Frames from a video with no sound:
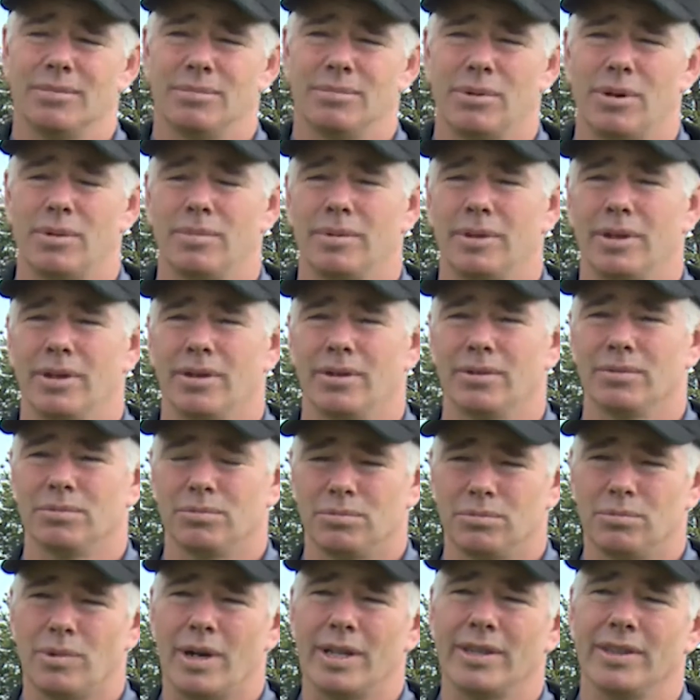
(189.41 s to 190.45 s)
Probably on
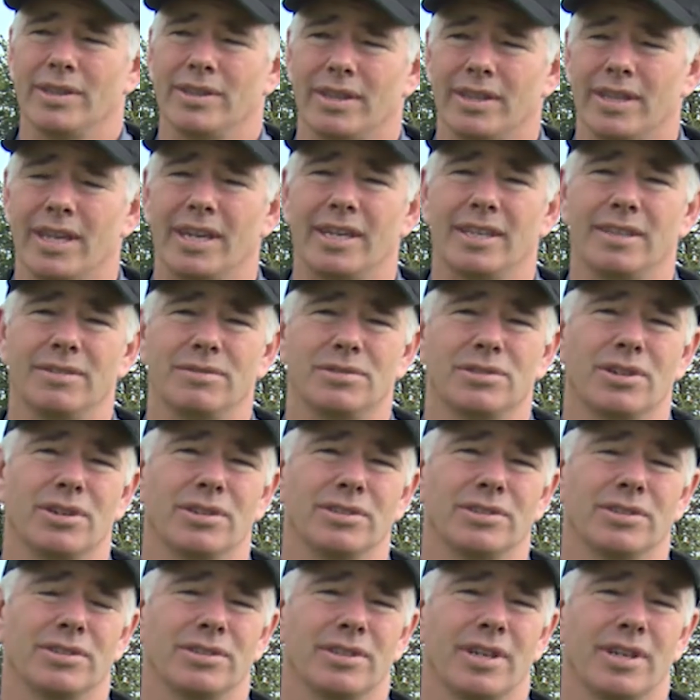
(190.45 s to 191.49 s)
one of the negative
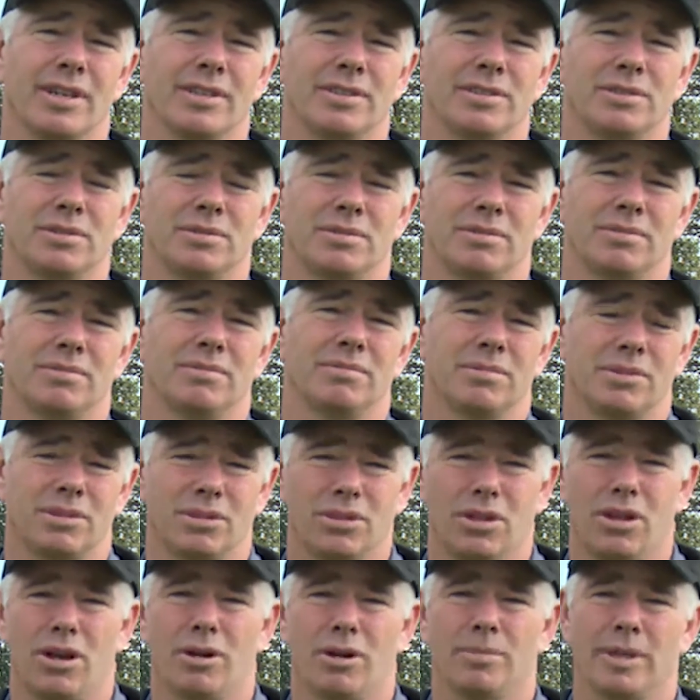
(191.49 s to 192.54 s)
sides I noticed
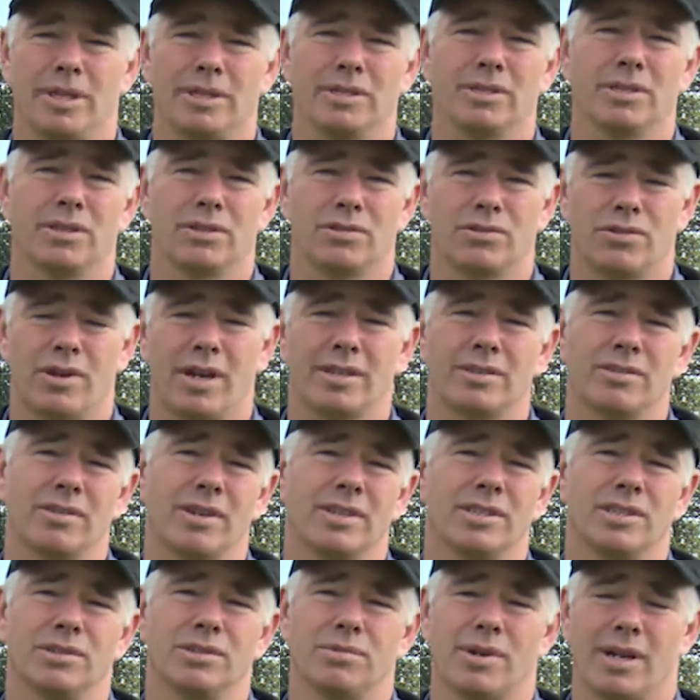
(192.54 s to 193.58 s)
climbing into the tractor,
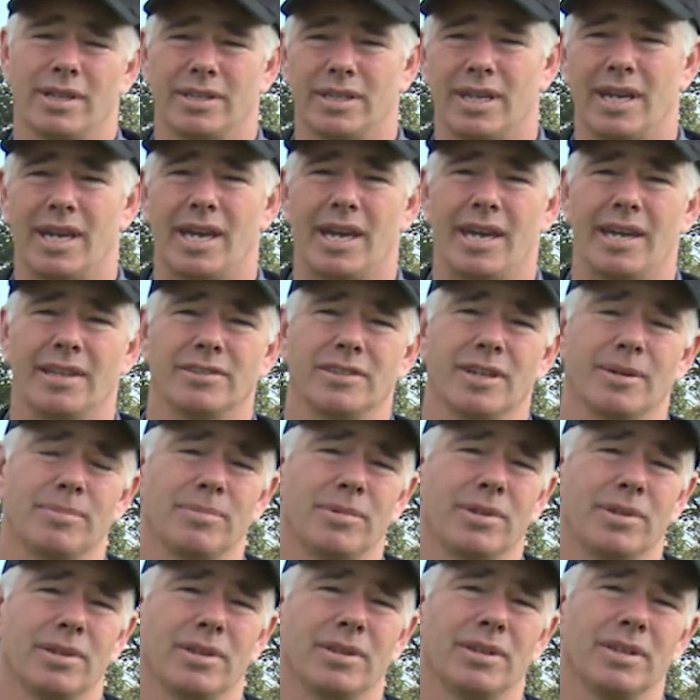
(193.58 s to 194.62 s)
as you run your hands up
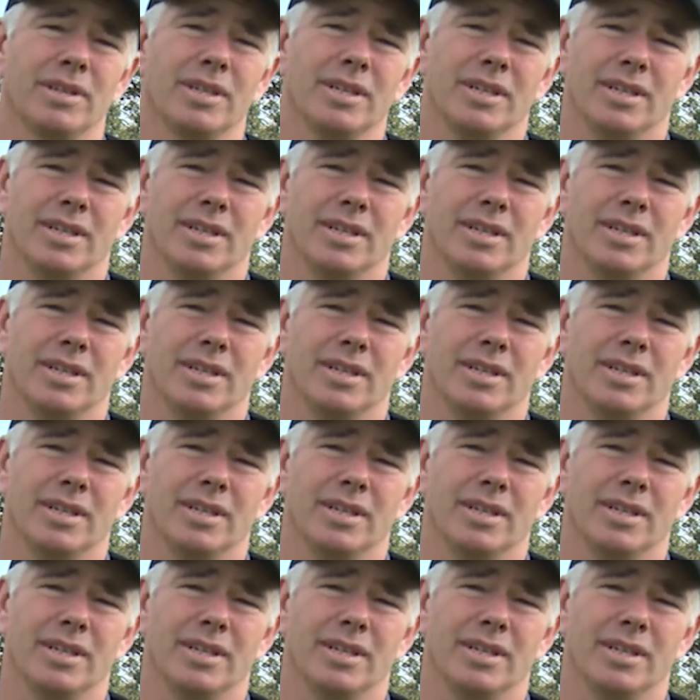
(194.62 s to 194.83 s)
the